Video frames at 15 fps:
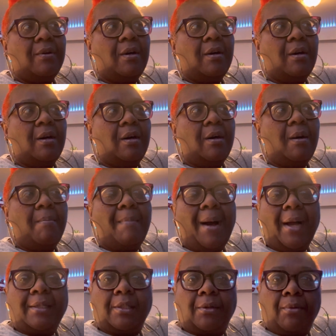a, a
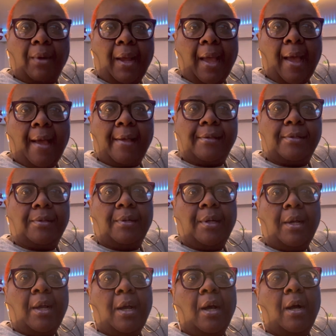box of crayons,
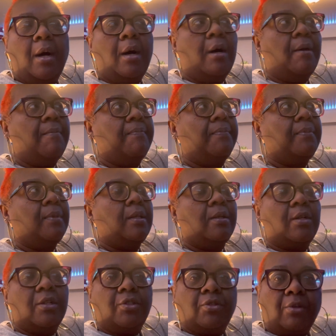um,
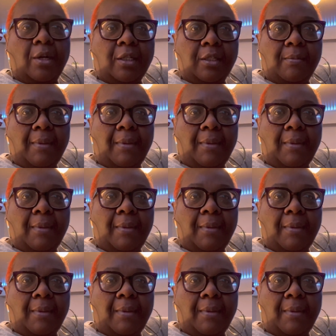construction